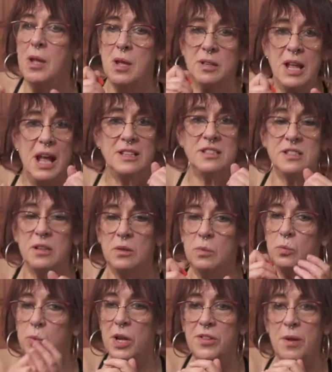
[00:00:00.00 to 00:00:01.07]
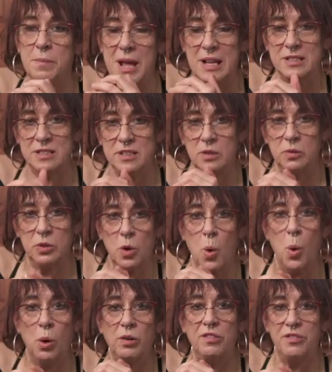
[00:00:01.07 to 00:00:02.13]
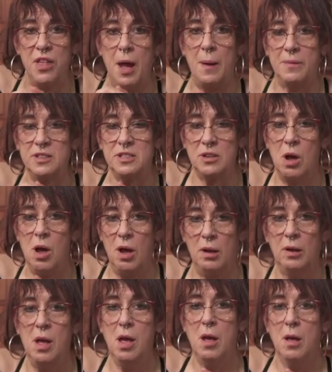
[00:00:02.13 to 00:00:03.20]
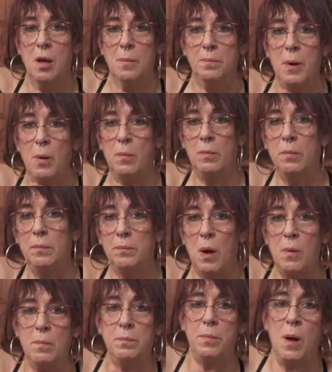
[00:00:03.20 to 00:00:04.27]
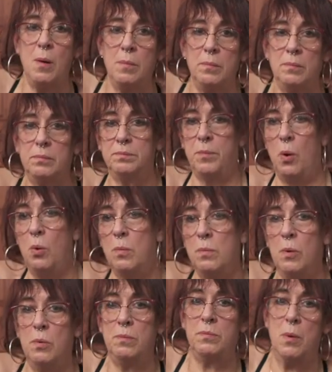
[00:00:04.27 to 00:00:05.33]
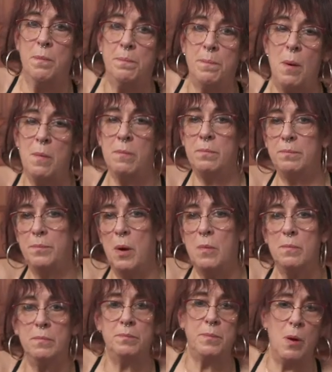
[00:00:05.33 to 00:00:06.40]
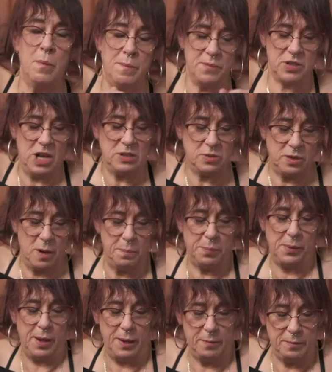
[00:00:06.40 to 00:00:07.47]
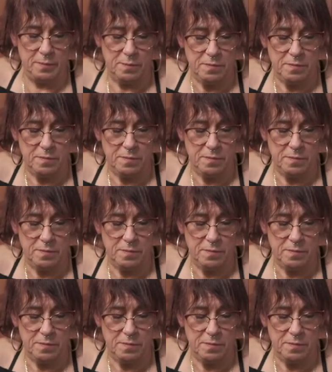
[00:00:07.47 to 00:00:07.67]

That's the rhythm. That's the core of that song. Boom, boom, boom, boom, boom, boom, boom, boom. That's what I'm playing.